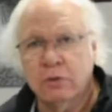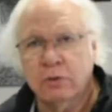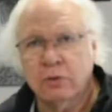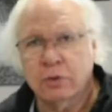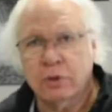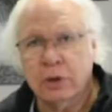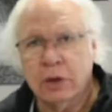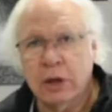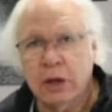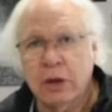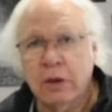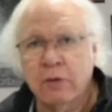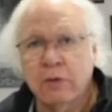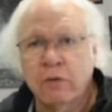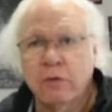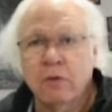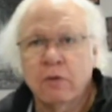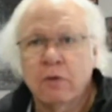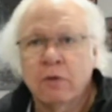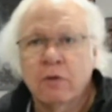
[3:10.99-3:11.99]
Okay?
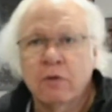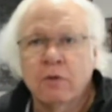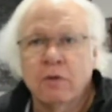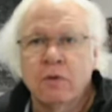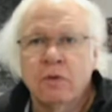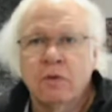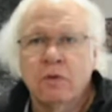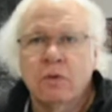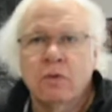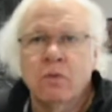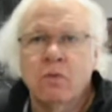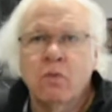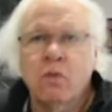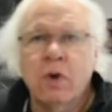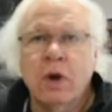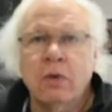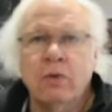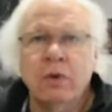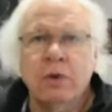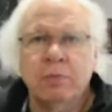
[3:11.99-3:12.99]

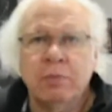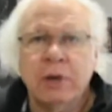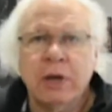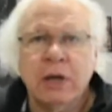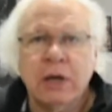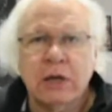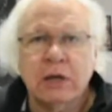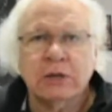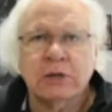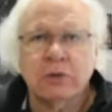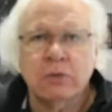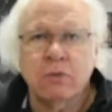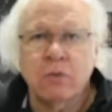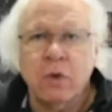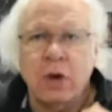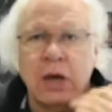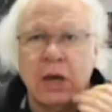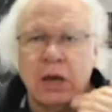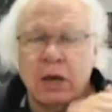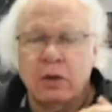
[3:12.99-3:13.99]
When we pass
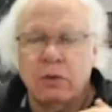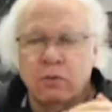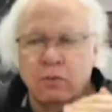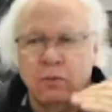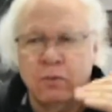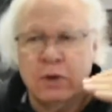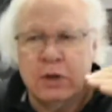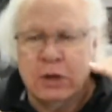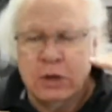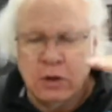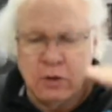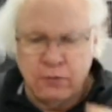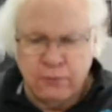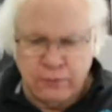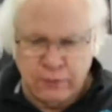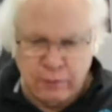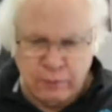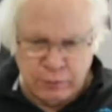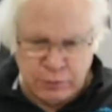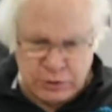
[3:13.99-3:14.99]
away, we go
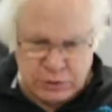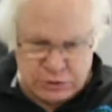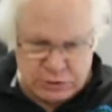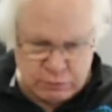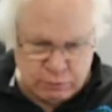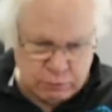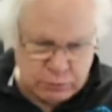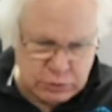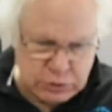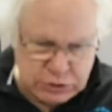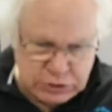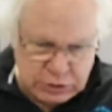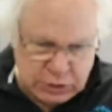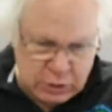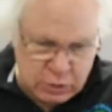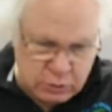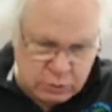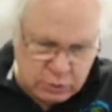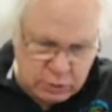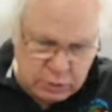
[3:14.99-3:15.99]
from this
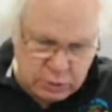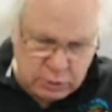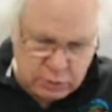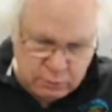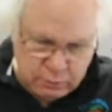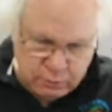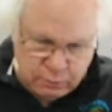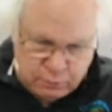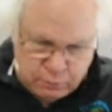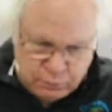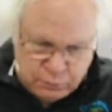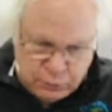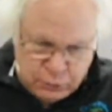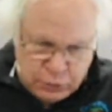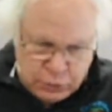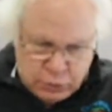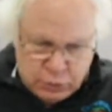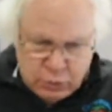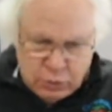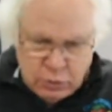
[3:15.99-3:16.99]
solid,
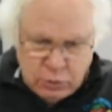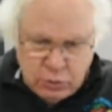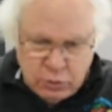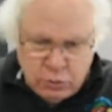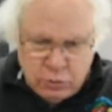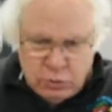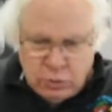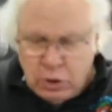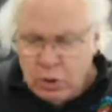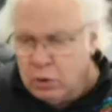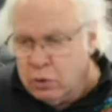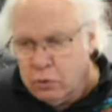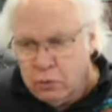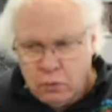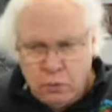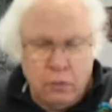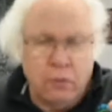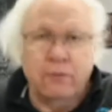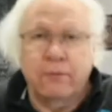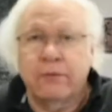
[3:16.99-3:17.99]

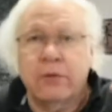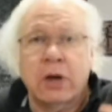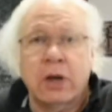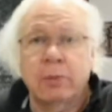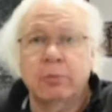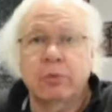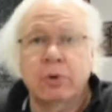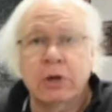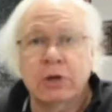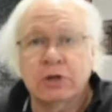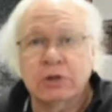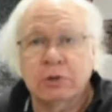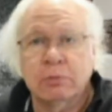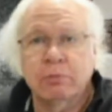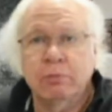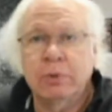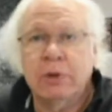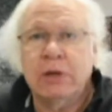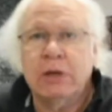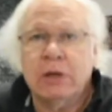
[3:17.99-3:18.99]
low vibration
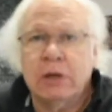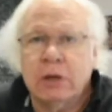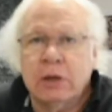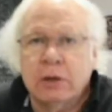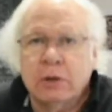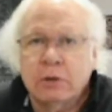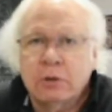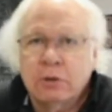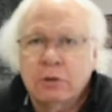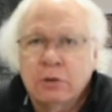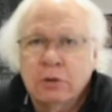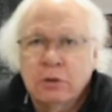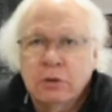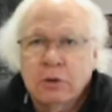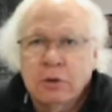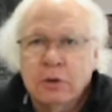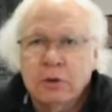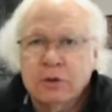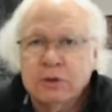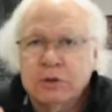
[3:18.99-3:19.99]
being,
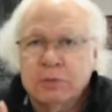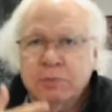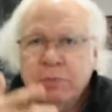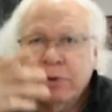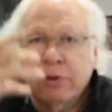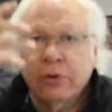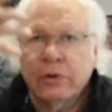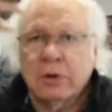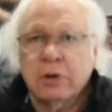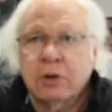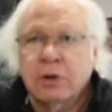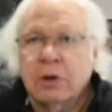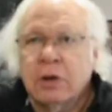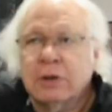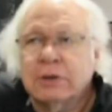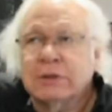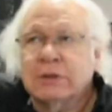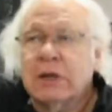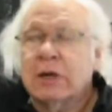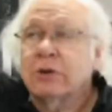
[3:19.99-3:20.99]
our spirit
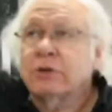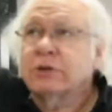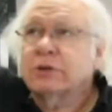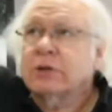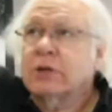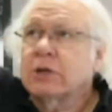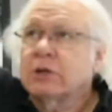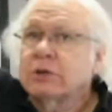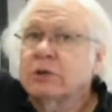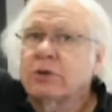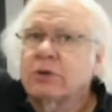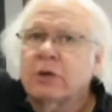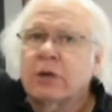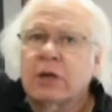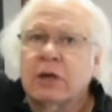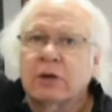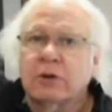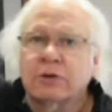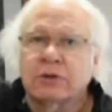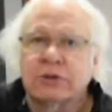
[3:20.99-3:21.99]
cuts out and says,
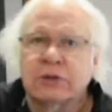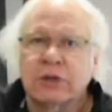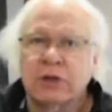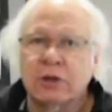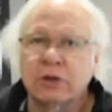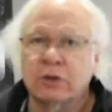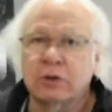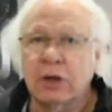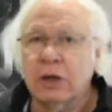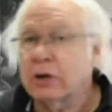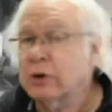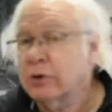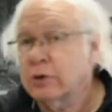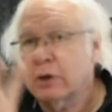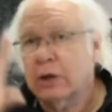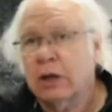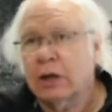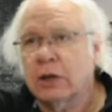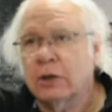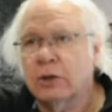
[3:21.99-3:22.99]
okay, I'll see you later,
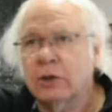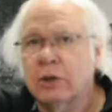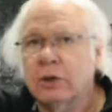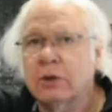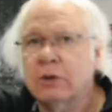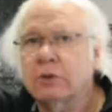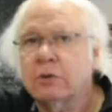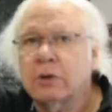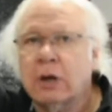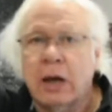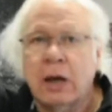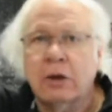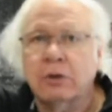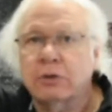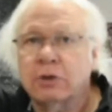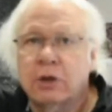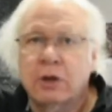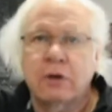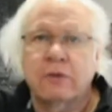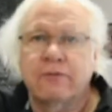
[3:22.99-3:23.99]
and they're
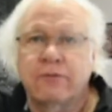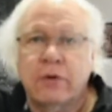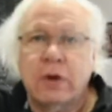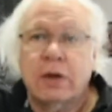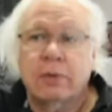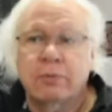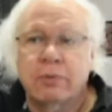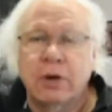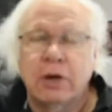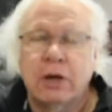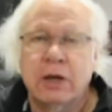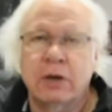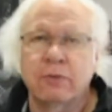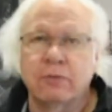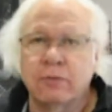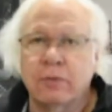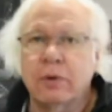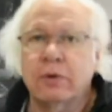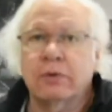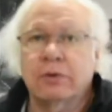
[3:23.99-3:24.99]
out there
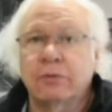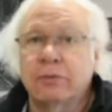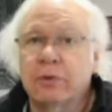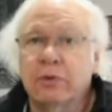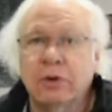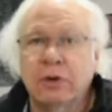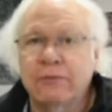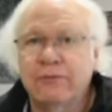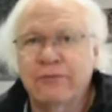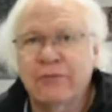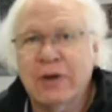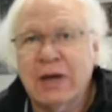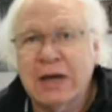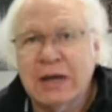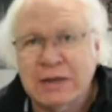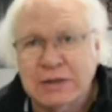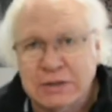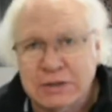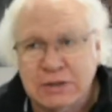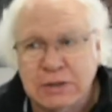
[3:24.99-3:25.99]
vibrating really, really
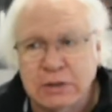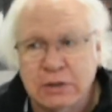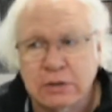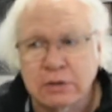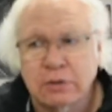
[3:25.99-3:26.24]
fast.